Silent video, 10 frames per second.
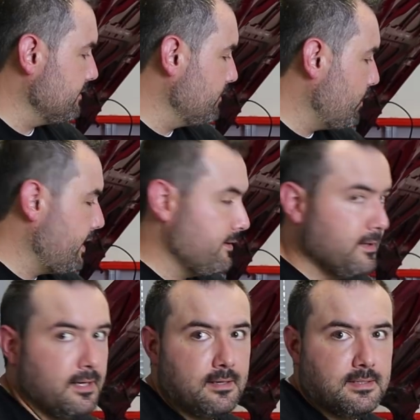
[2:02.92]
on the wire
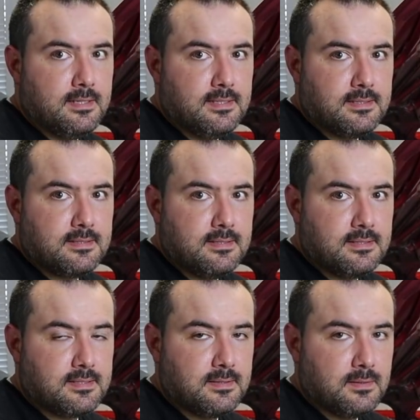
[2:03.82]
there is
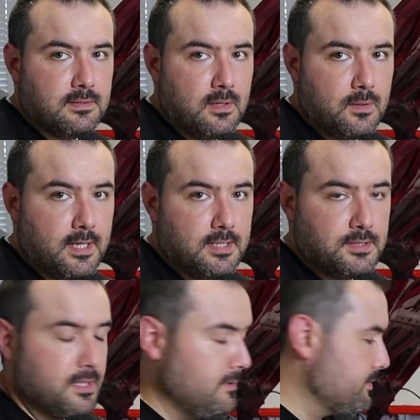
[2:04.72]
still in okay
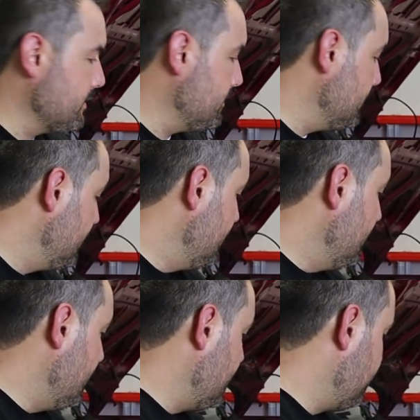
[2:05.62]
shape. So
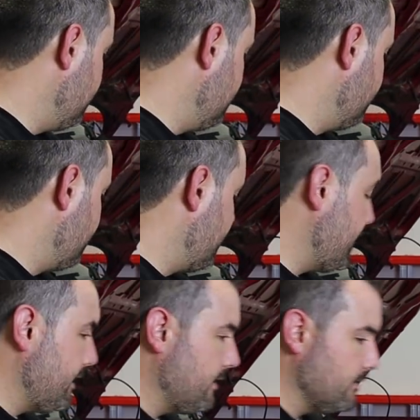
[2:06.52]
I think for
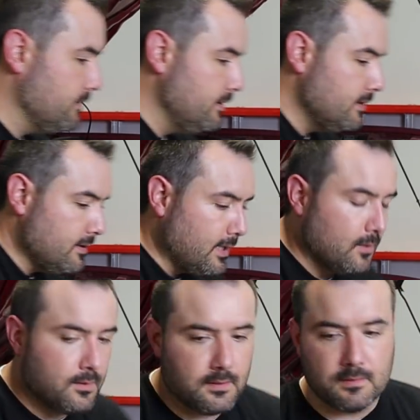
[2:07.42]
now
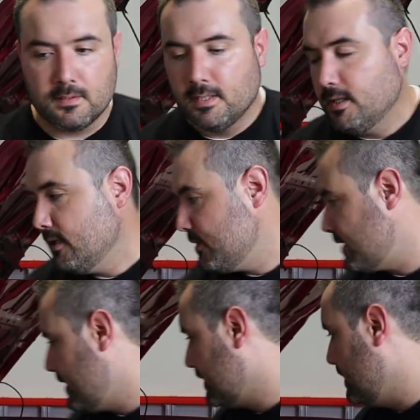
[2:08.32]
I will
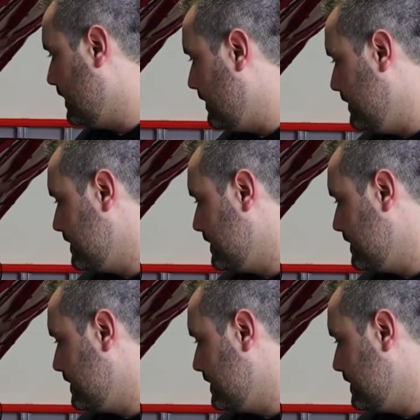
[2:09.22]
try to cut